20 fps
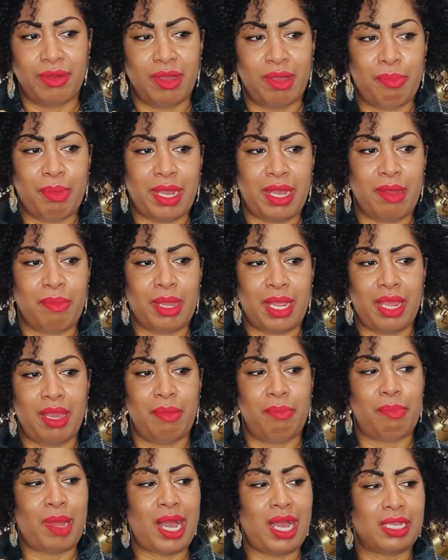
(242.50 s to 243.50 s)
about my
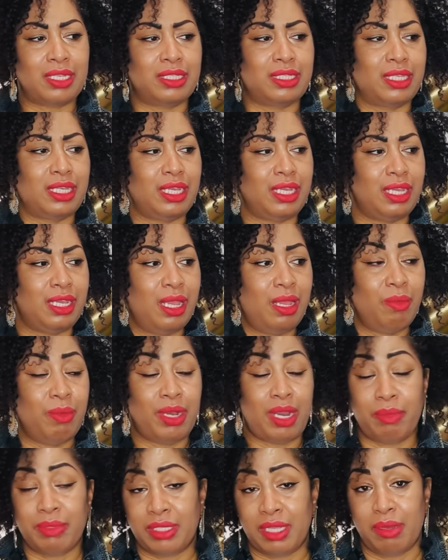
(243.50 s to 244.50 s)
unboxing
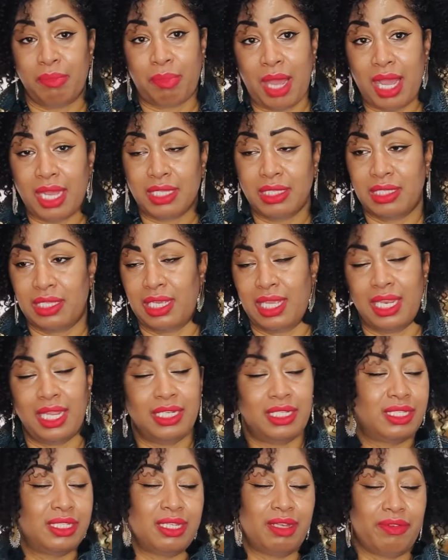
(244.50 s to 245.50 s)
when I was unboxing, and I
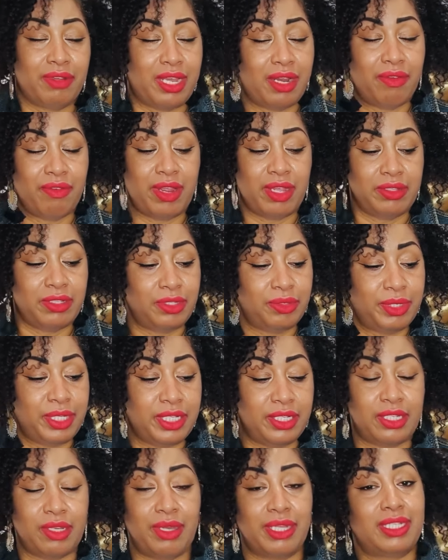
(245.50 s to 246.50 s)
just never got around to it.
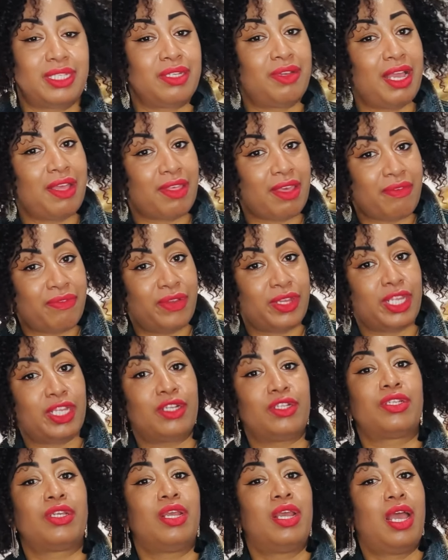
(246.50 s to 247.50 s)
So I still have that
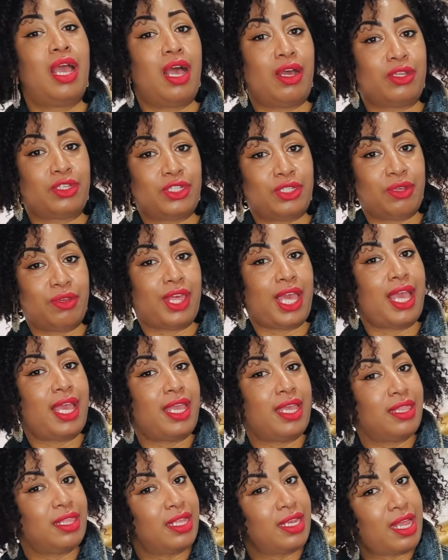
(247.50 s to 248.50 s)
footage. I'll show that,
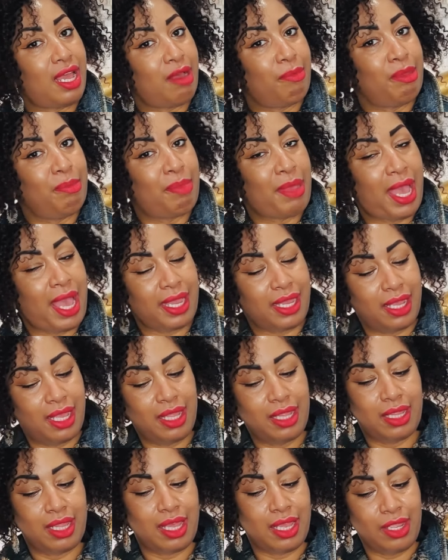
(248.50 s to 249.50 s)
and then I'll be back
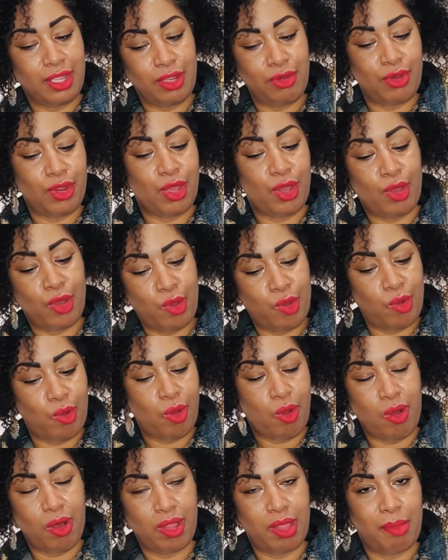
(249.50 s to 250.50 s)
letting you know
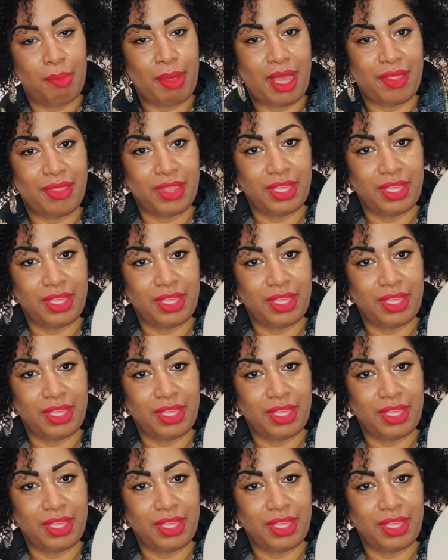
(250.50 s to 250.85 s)
all about